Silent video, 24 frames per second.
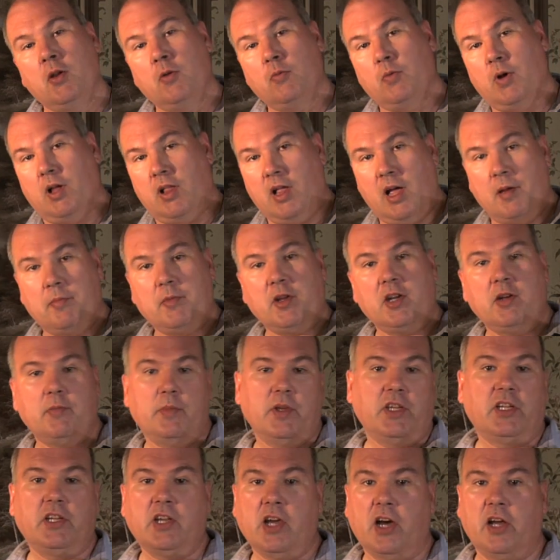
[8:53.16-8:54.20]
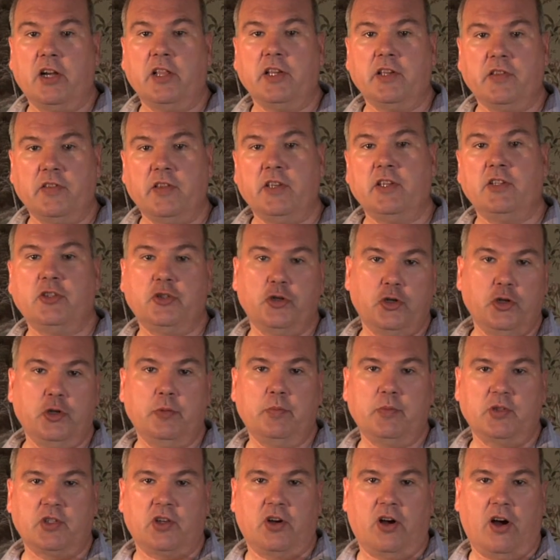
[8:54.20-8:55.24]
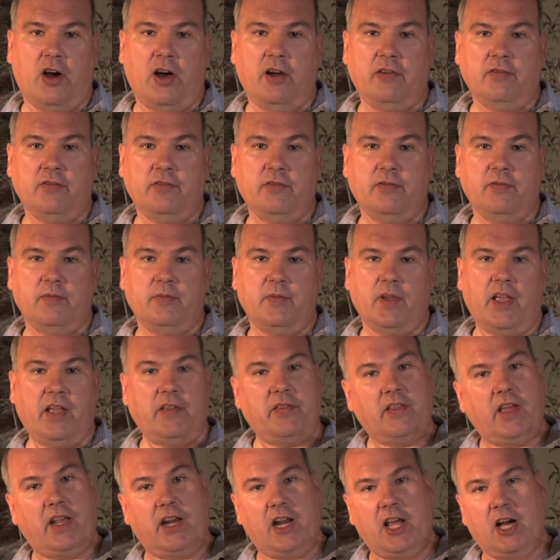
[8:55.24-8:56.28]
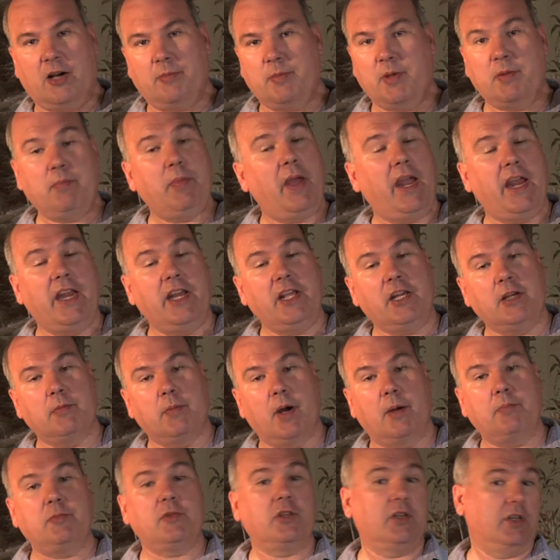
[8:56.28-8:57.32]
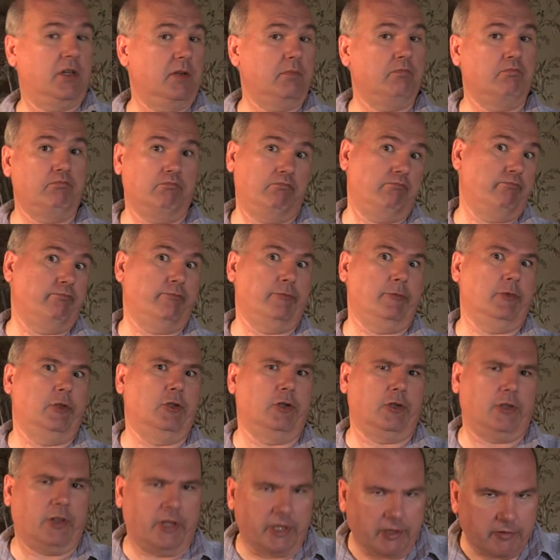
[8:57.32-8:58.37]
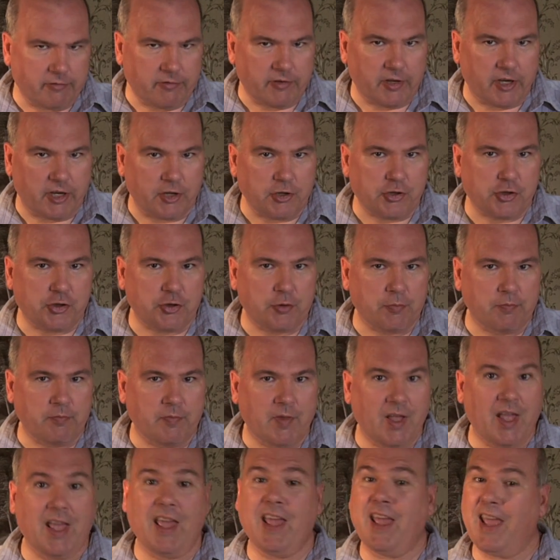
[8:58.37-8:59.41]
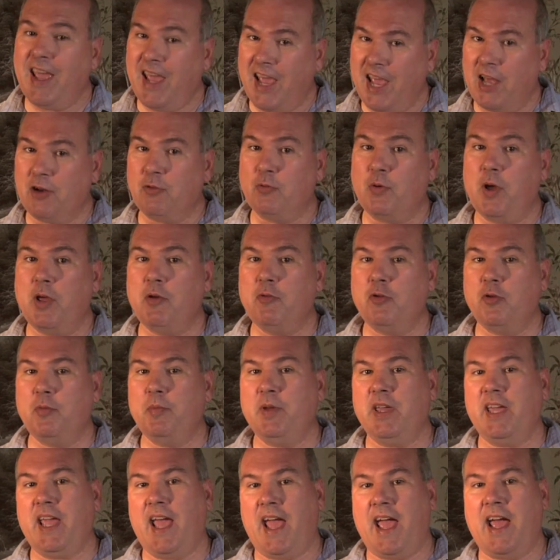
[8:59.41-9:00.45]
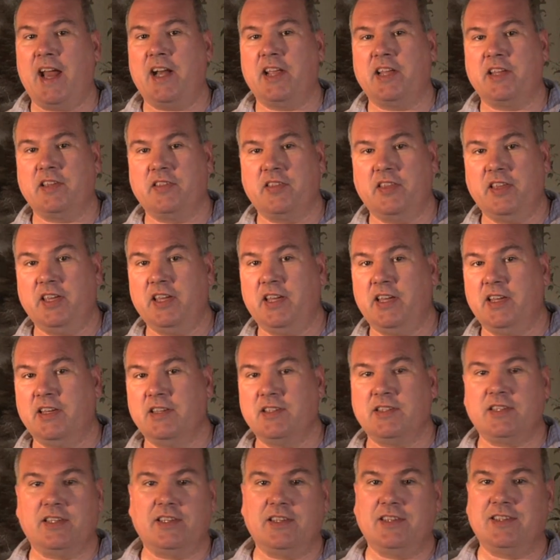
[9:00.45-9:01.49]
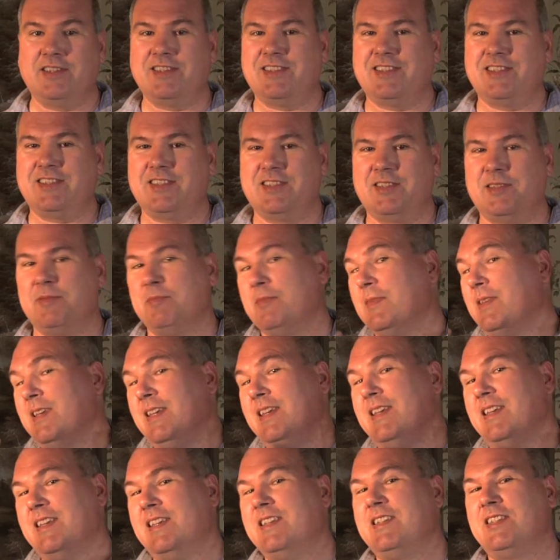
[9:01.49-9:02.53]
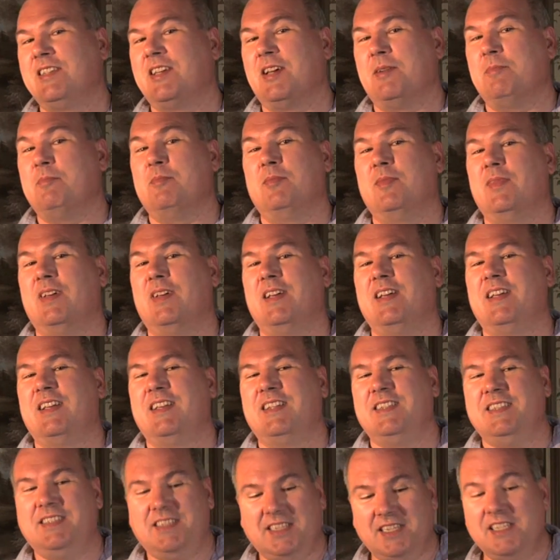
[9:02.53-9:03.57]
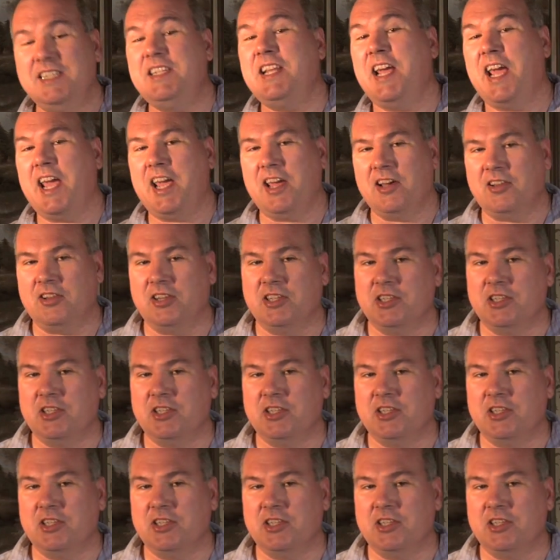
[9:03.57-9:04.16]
Well, I'm going to be cutting these hoops off, and then I'll be painting them up to look like fish. And we will be adding these as some detail